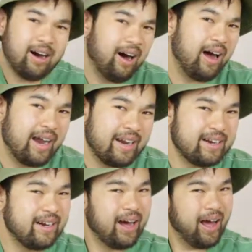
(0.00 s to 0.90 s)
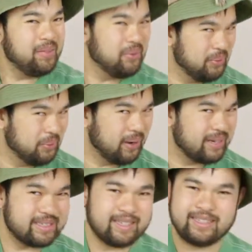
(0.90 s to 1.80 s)
Hi, I'm the Noodle
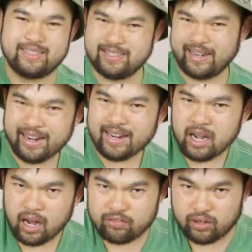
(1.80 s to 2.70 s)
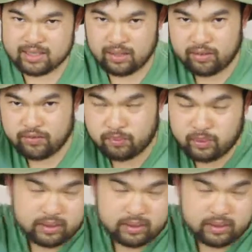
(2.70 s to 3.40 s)
Hunter, and today I've got something from the